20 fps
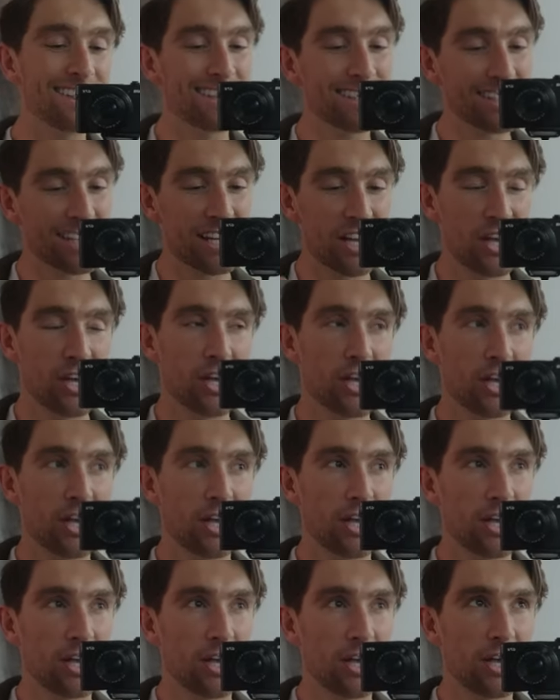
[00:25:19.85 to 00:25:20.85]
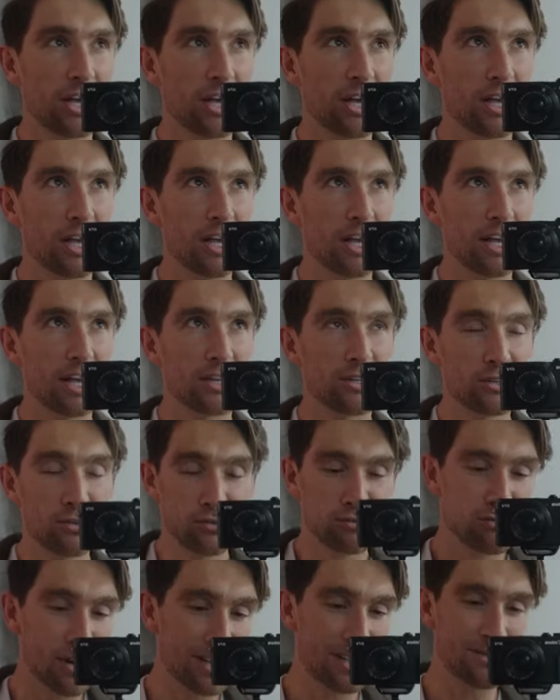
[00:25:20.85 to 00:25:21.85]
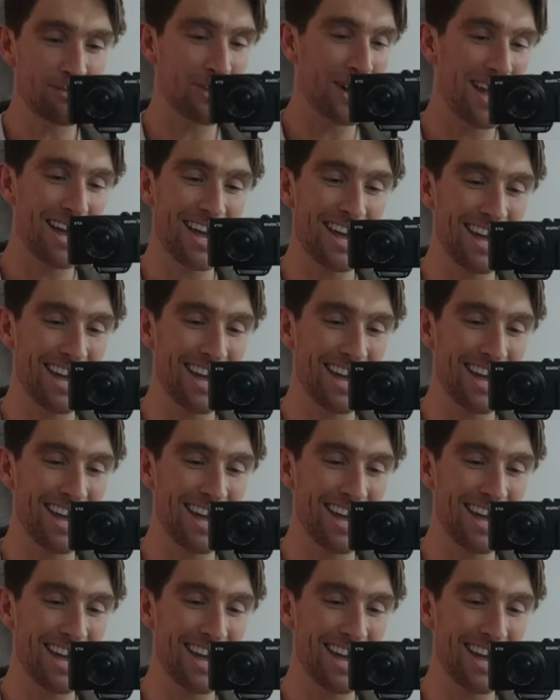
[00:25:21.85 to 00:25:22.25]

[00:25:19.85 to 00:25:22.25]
is incredibly